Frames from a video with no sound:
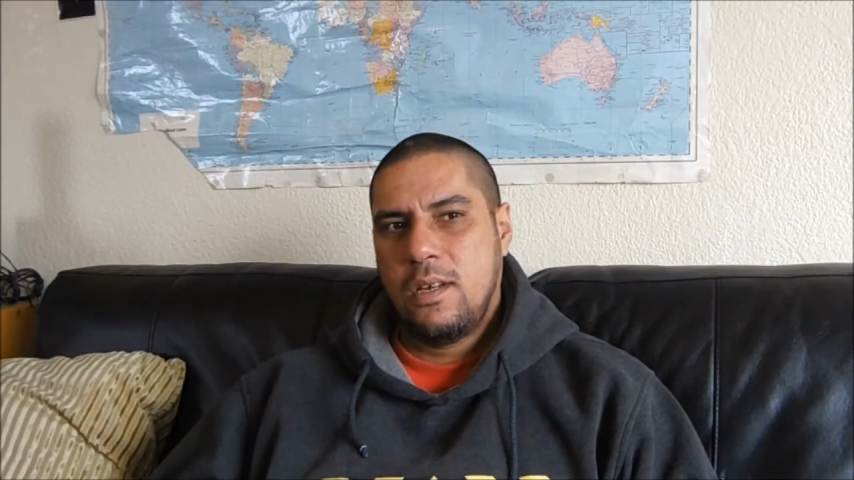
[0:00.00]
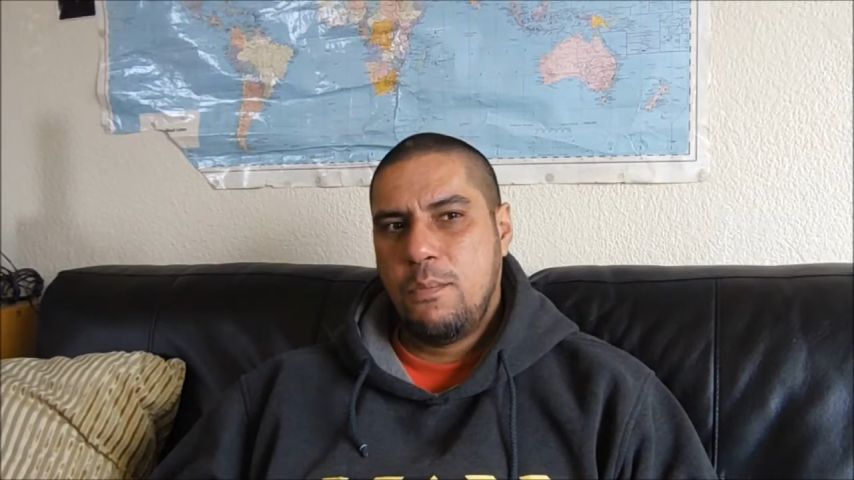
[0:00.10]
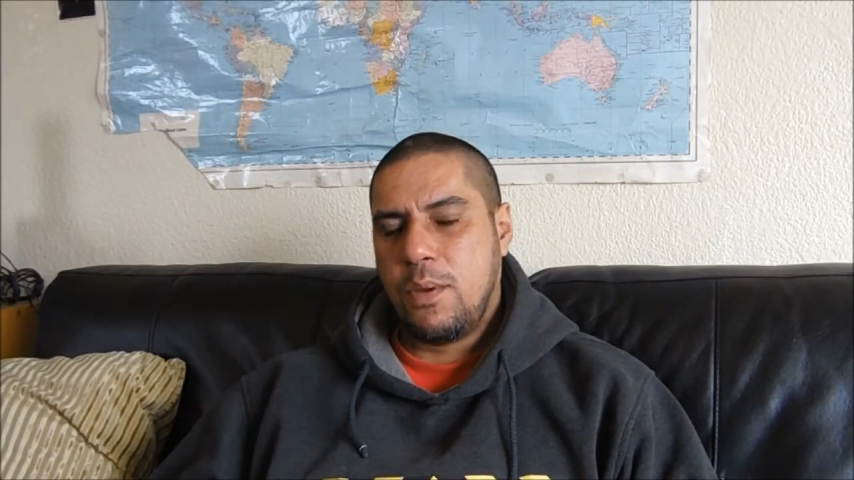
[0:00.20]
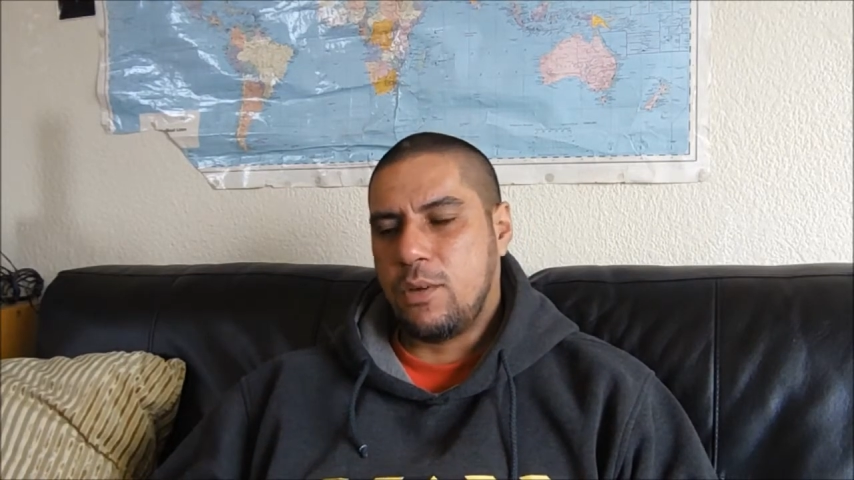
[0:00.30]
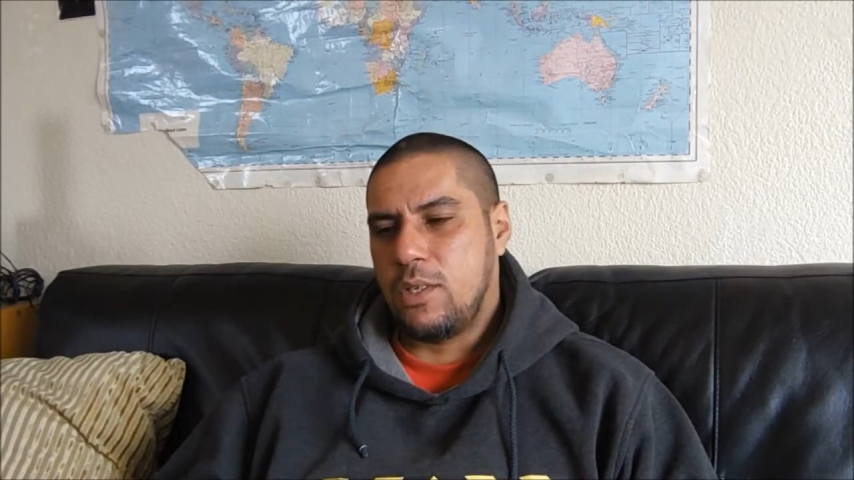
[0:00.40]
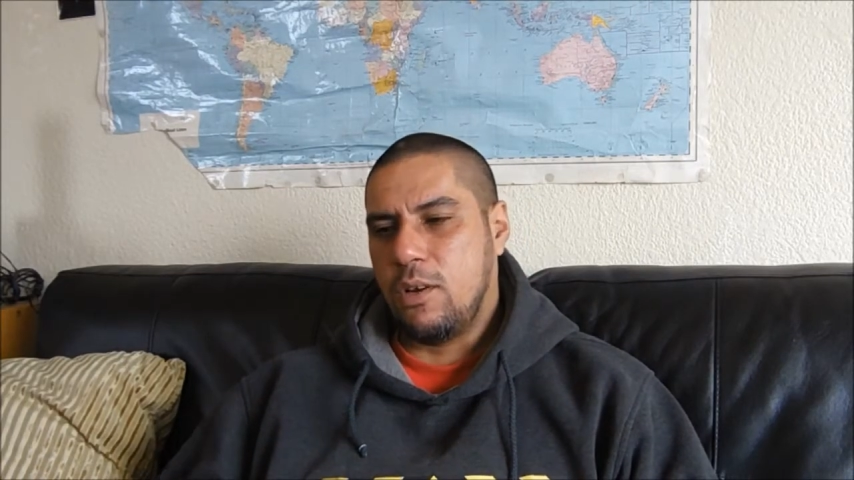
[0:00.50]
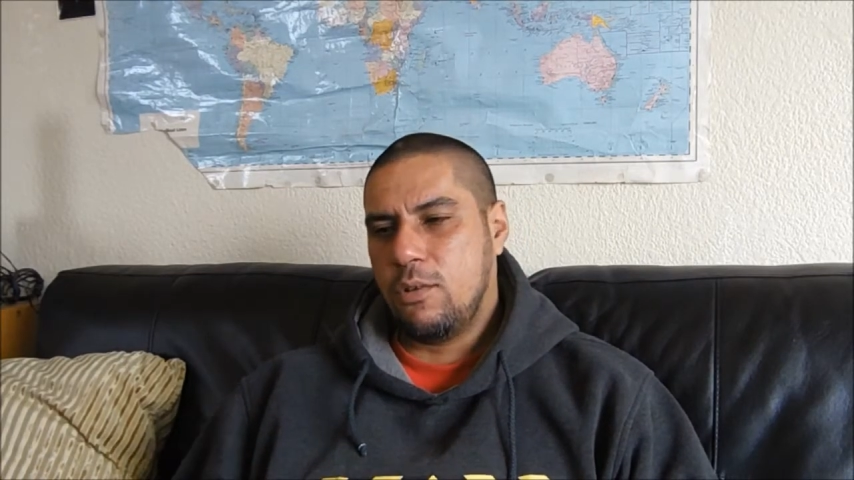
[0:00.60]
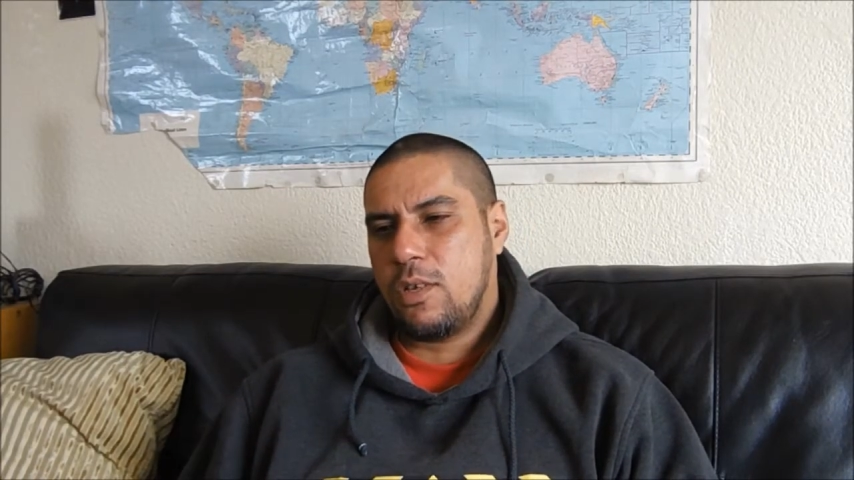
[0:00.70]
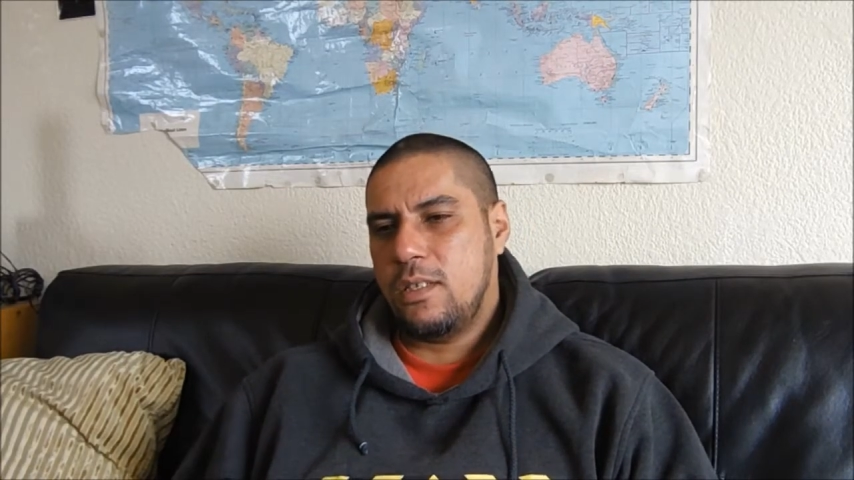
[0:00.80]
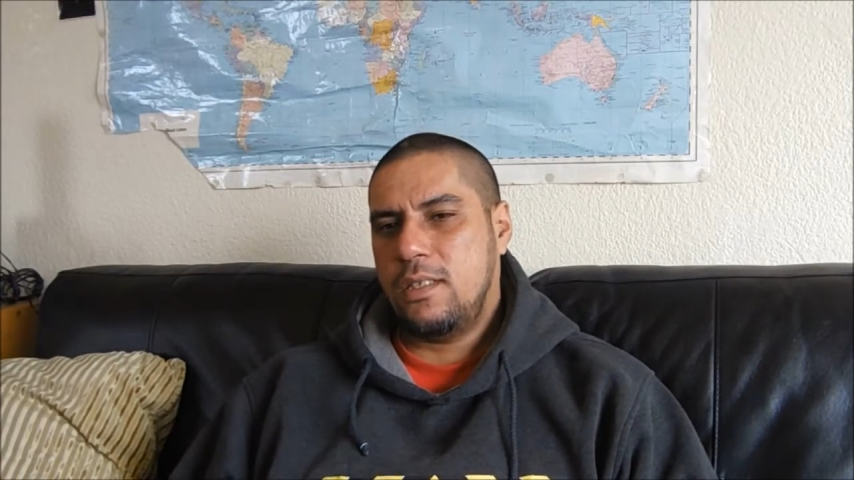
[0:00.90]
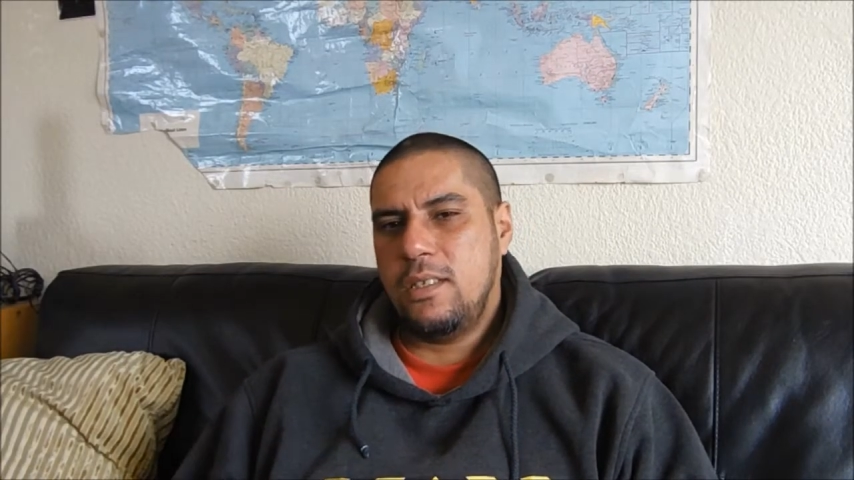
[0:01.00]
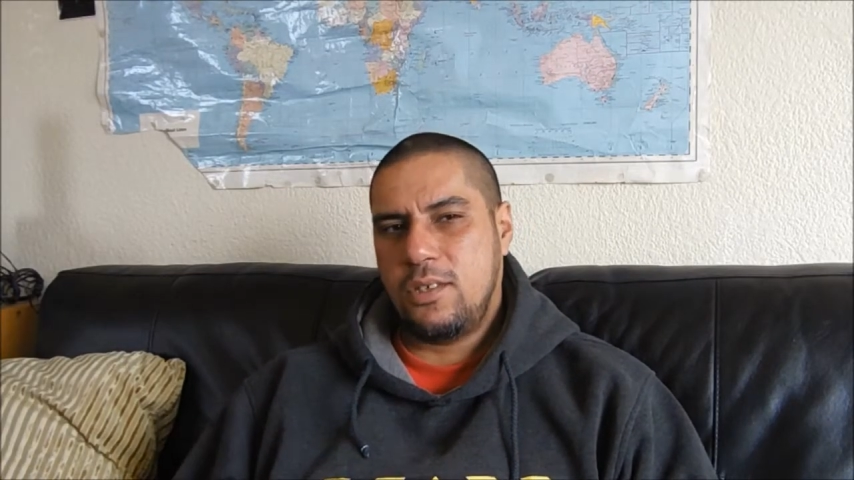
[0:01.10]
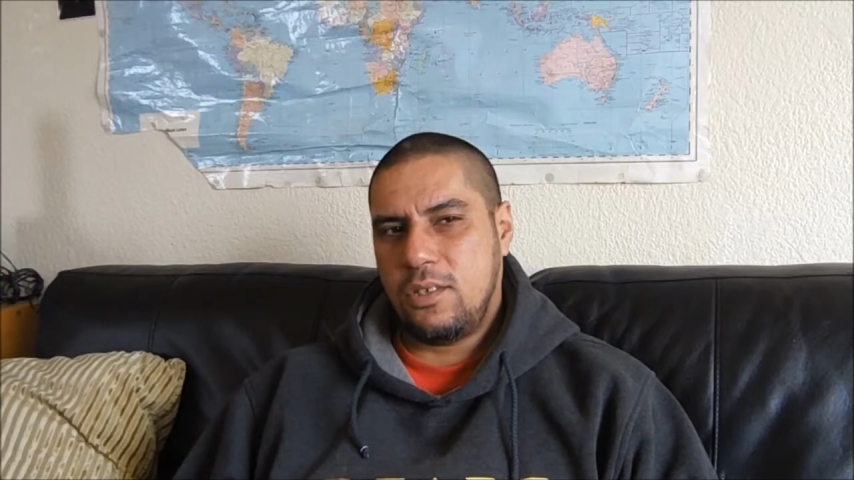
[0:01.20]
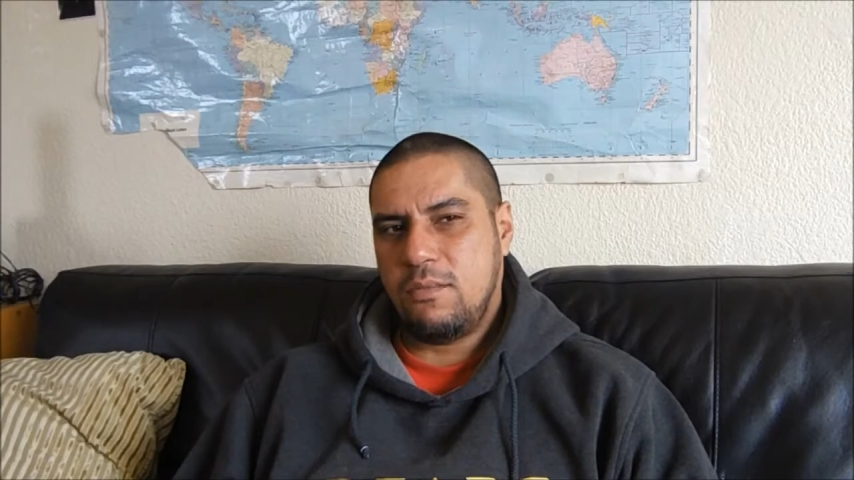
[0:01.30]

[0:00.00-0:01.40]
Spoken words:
because a whole contingent